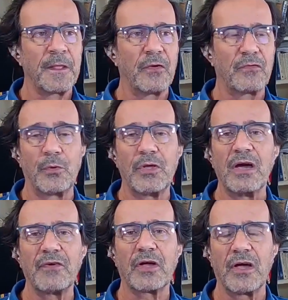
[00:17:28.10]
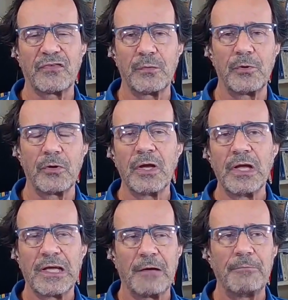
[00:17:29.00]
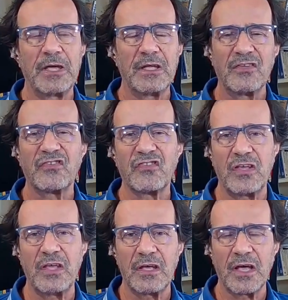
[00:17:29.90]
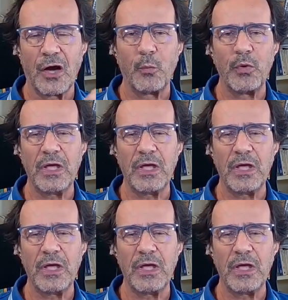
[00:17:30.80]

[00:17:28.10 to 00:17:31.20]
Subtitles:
So when you have a customer coming in and seeing how